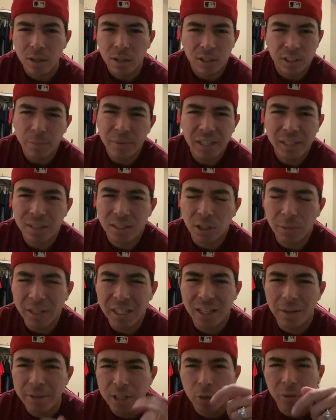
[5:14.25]
Somebody
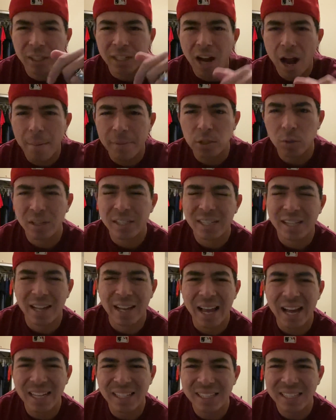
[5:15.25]
let me know in the comments. Is it
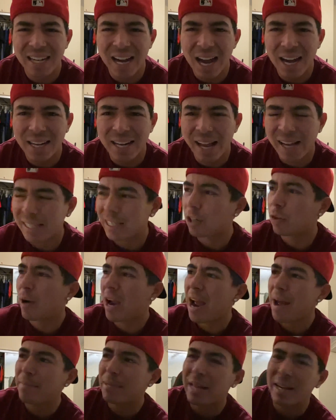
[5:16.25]

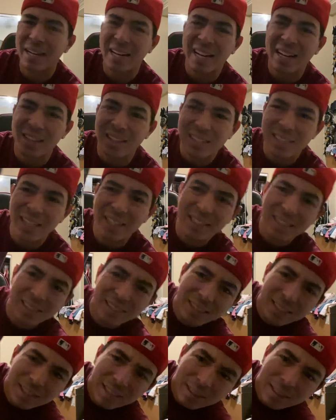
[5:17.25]
hexagram that it kind of looks like this?